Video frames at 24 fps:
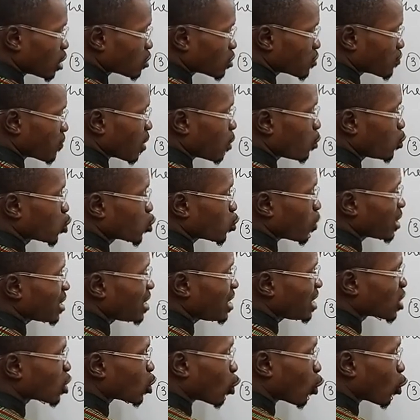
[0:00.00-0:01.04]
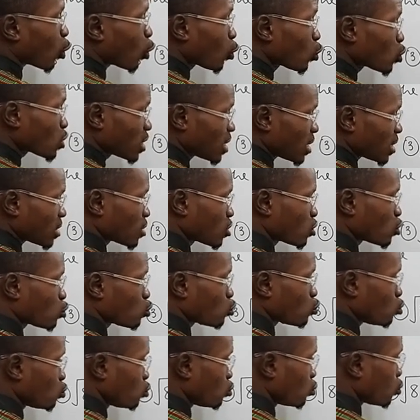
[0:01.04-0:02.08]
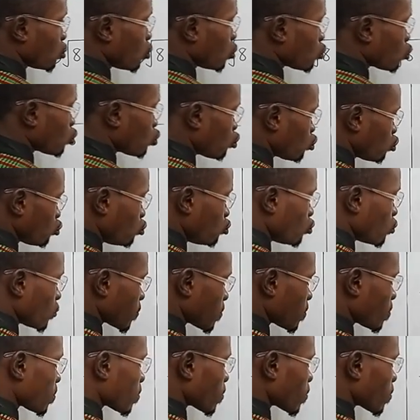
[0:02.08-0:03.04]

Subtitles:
let us find which one is closest to 2.